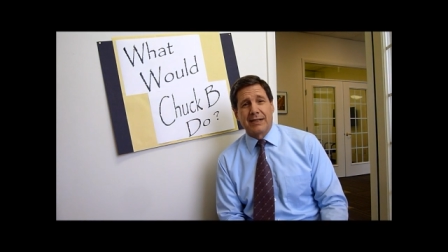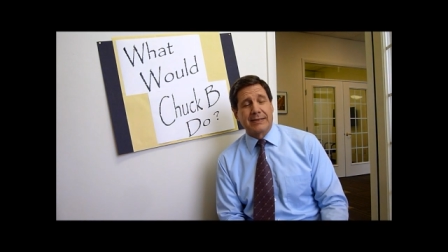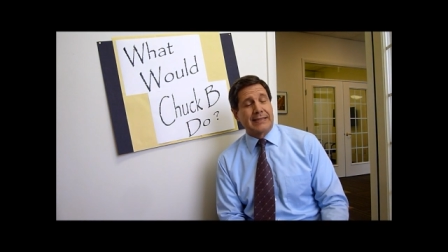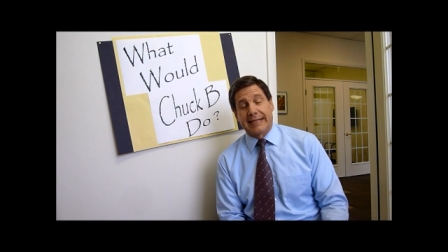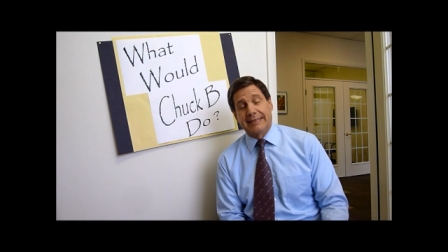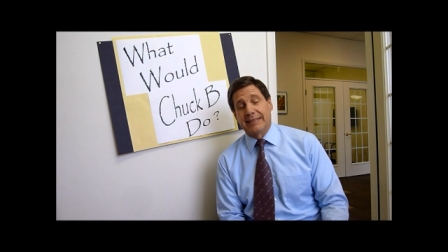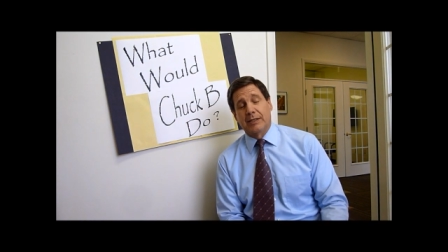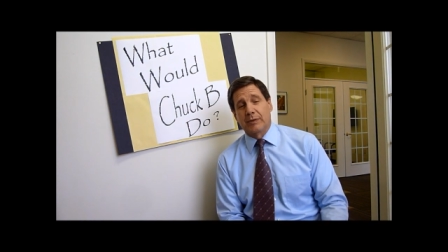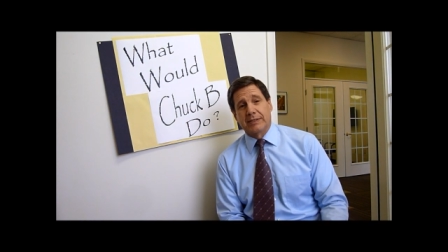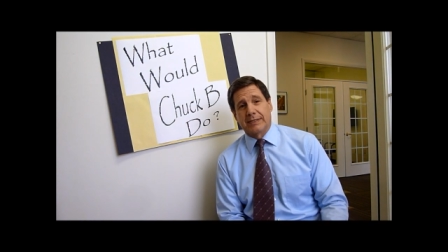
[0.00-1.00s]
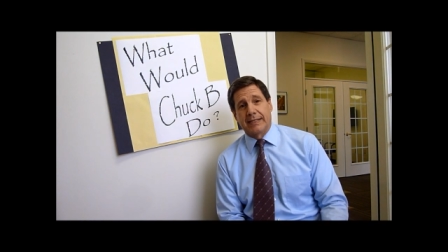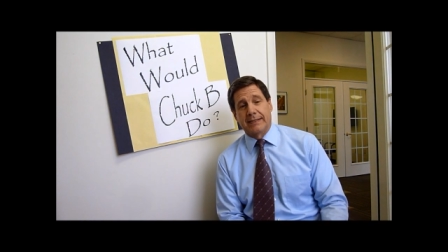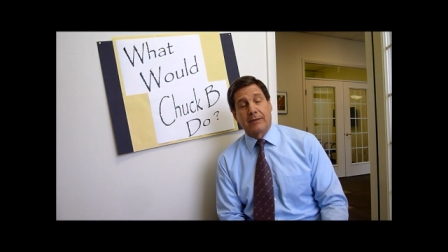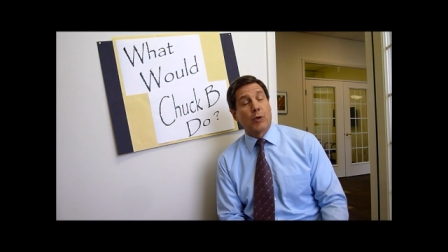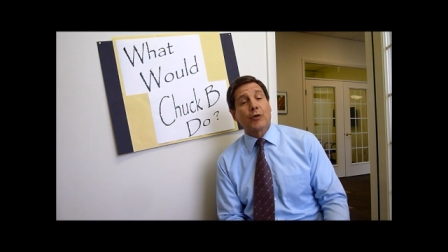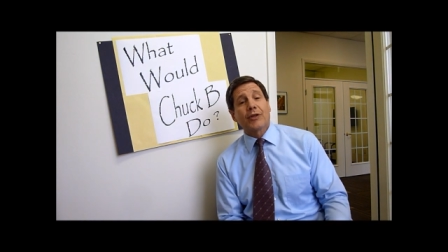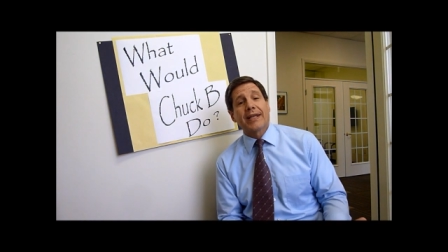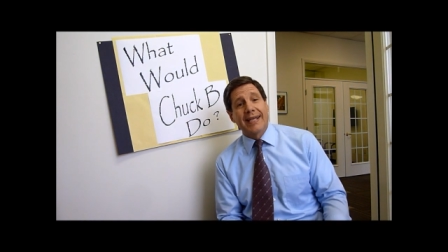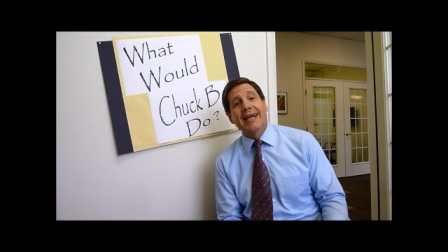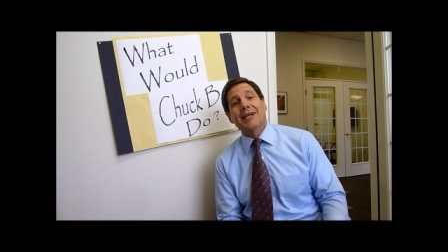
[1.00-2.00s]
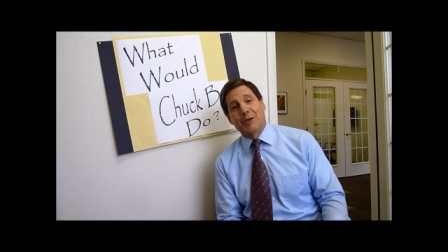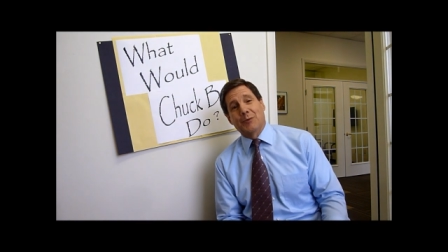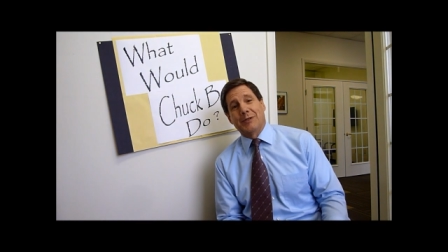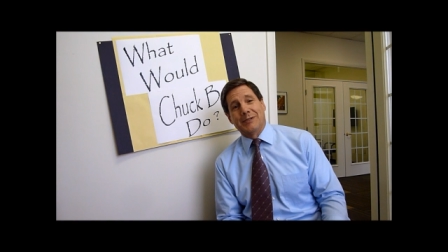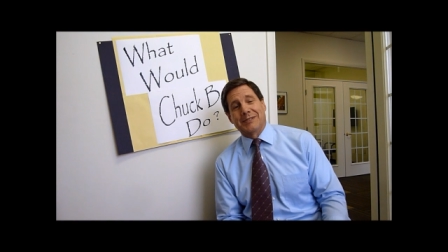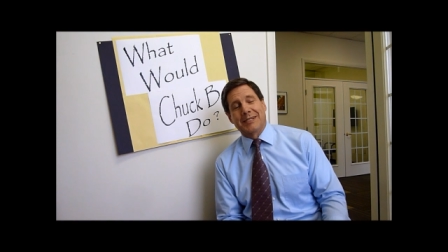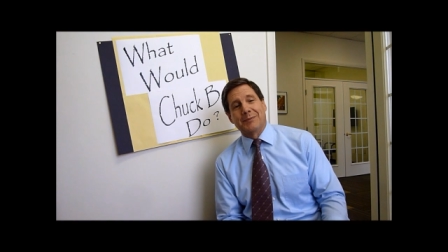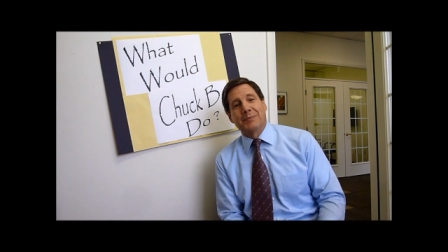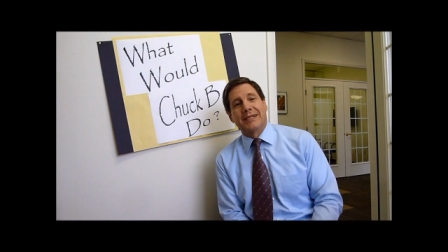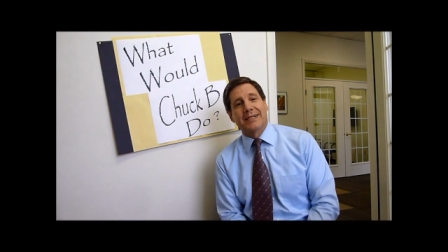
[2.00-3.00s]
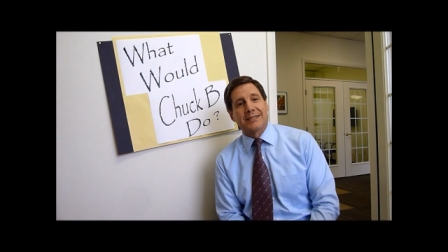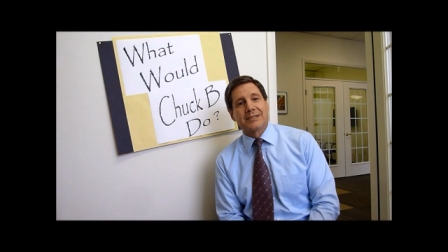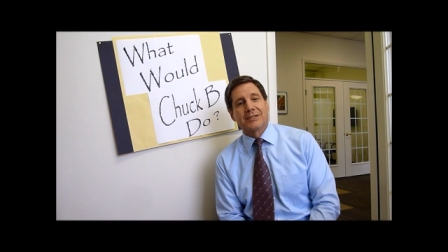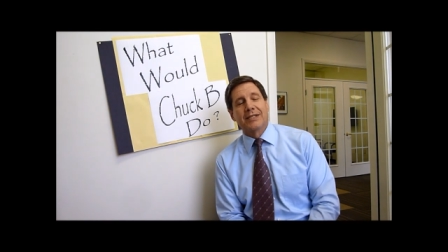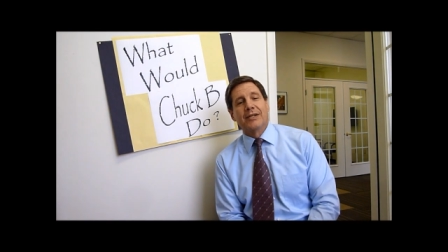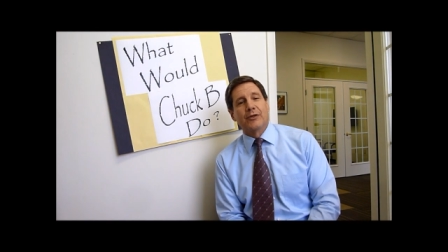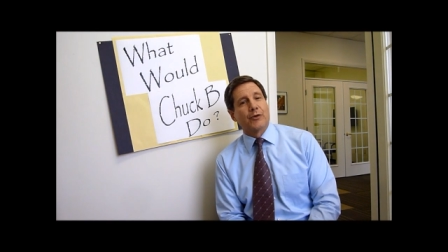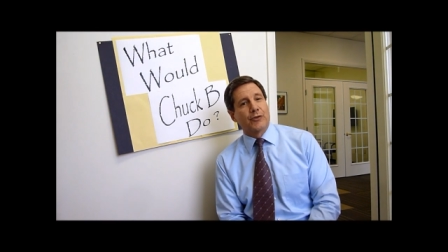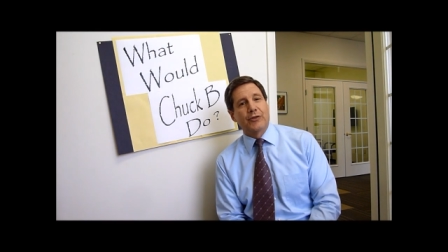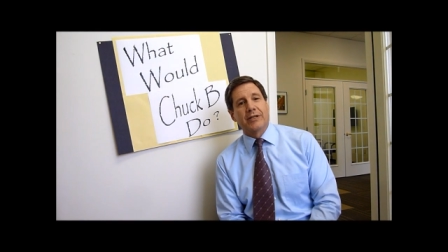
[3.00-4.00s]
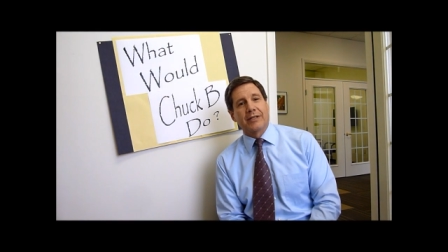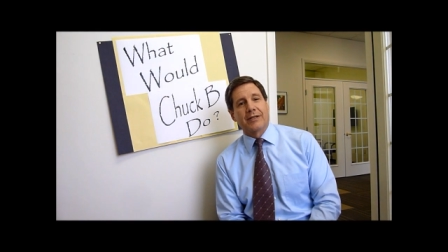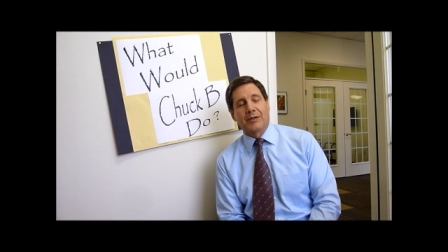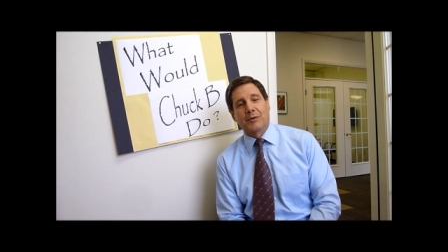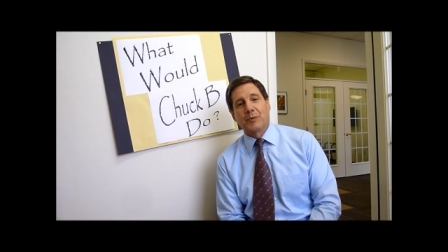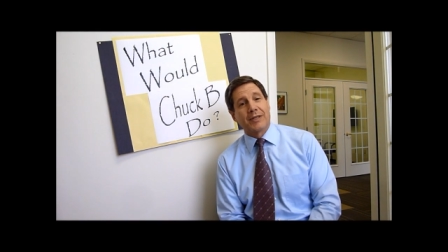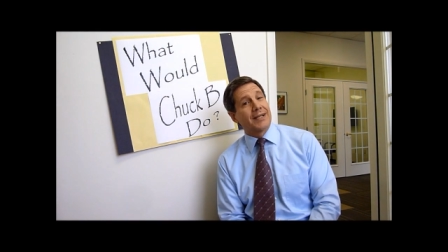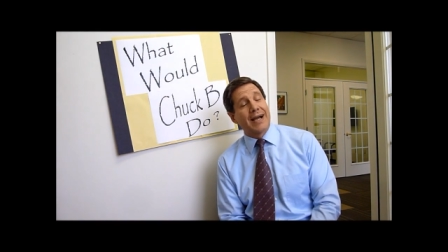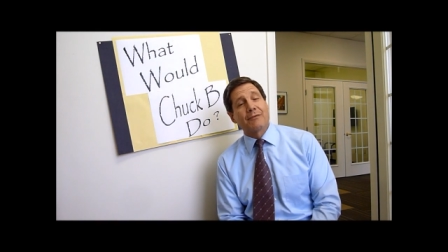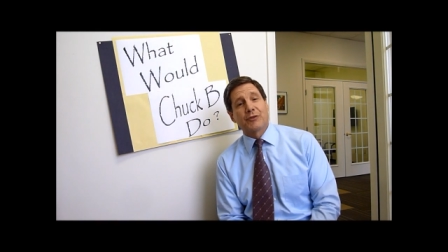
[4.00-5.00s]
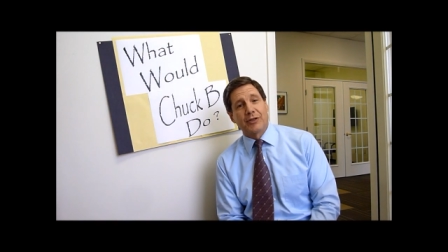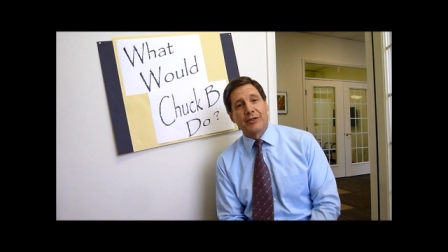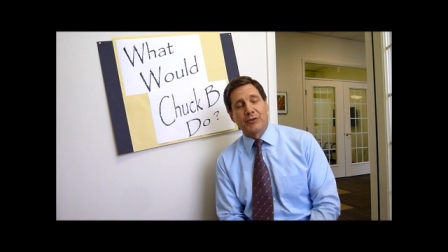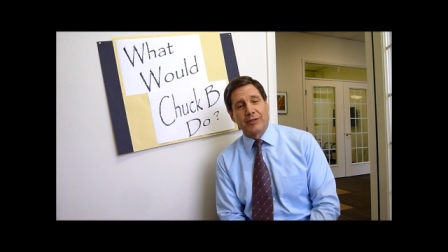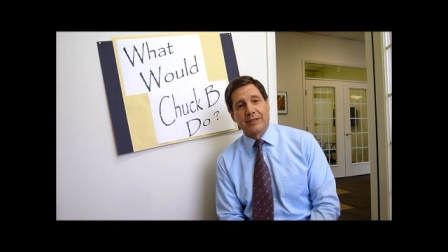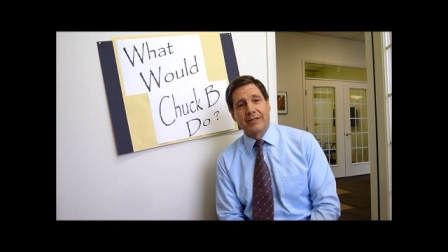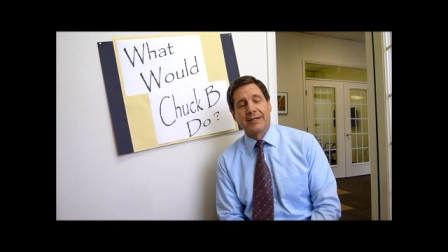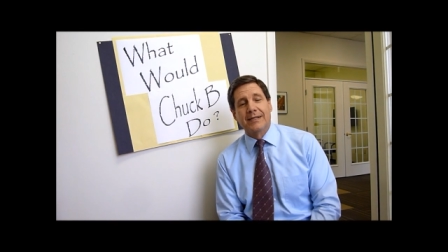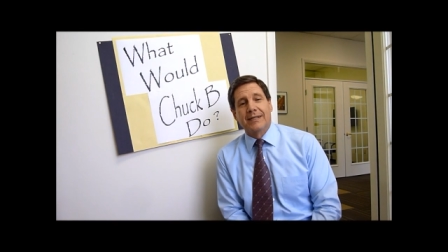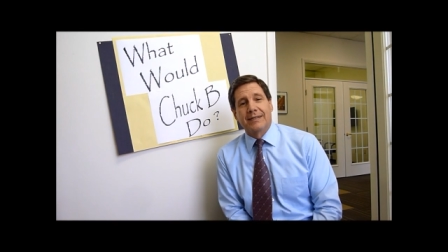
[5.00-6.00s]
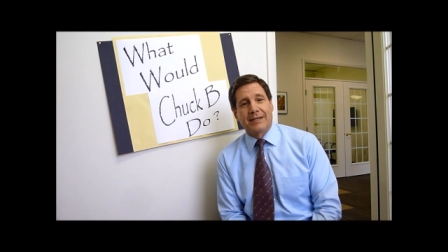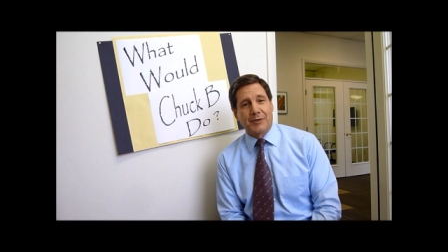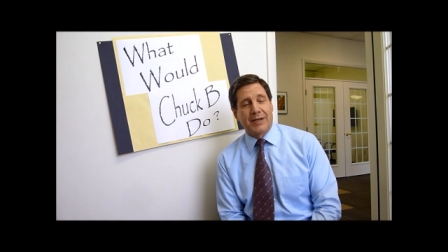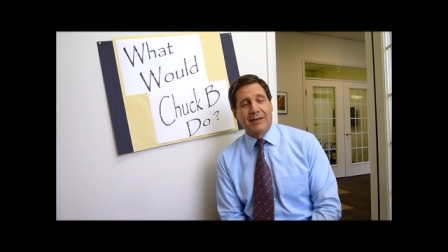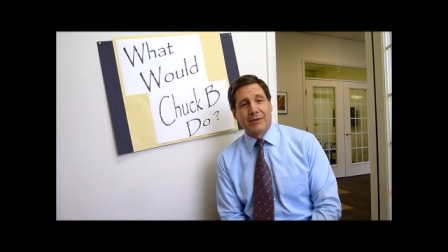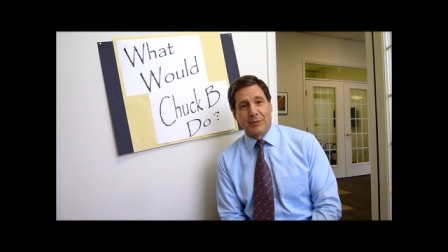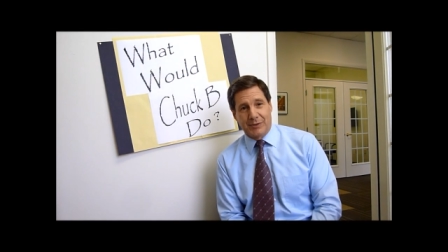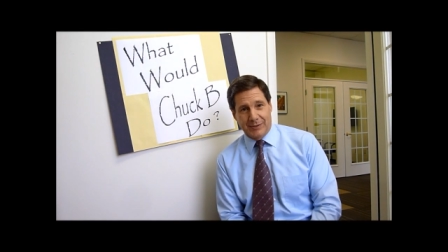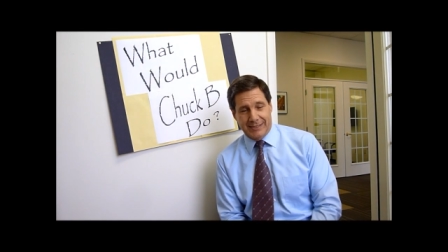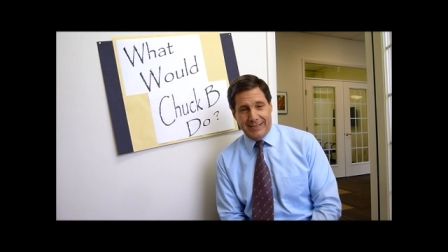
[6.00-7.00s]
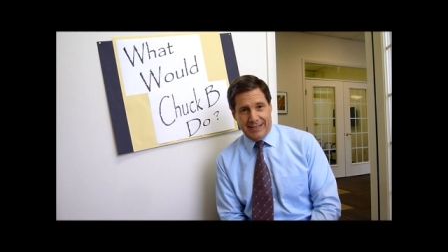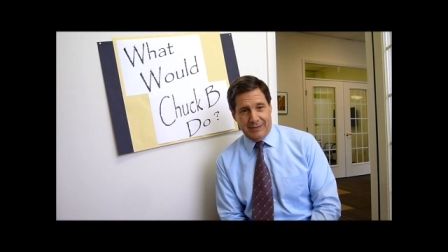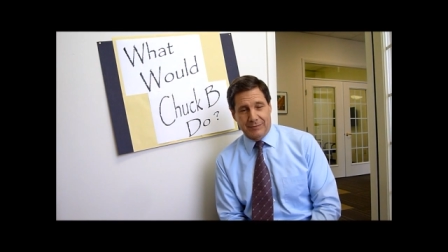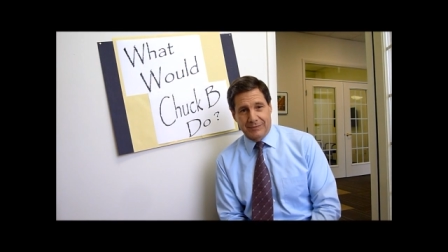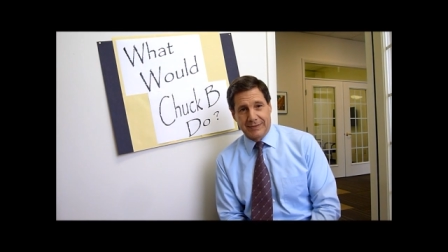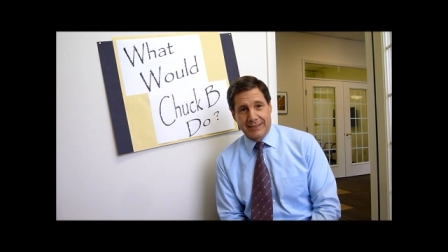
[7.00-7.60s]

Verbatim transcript: Uh, I didn't hear what you said. Of course, I can't hear what you said because you're sitting there with a conversation that you're having with yourself.